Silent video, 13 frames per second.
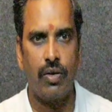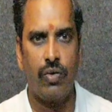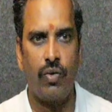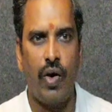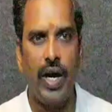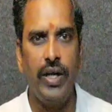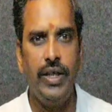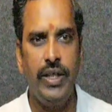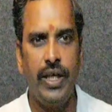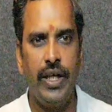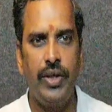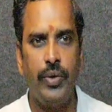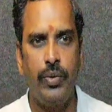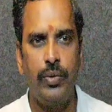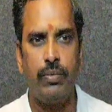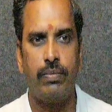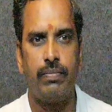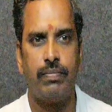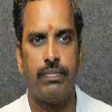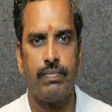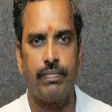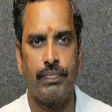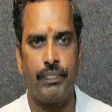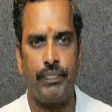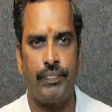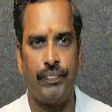Quantitative,
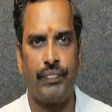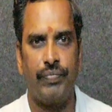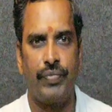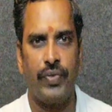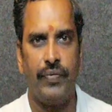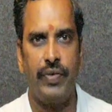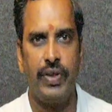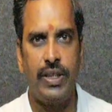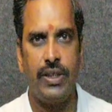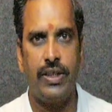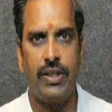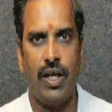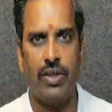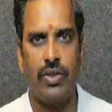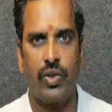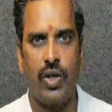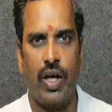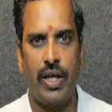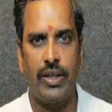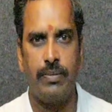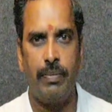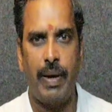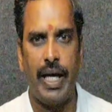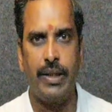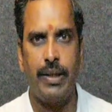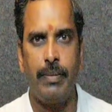which is also called as
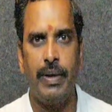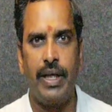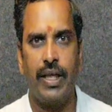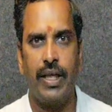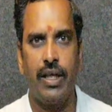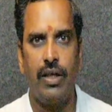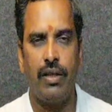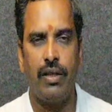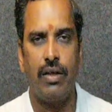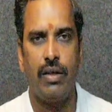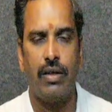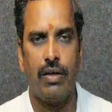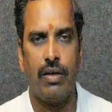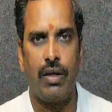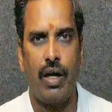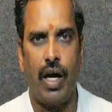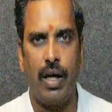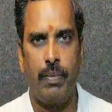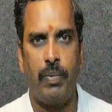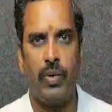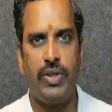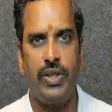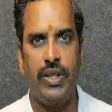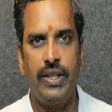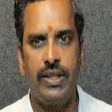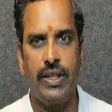mathematical, or
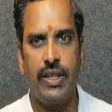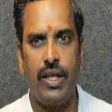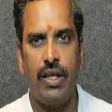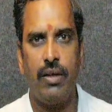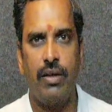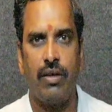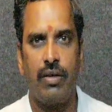procedural,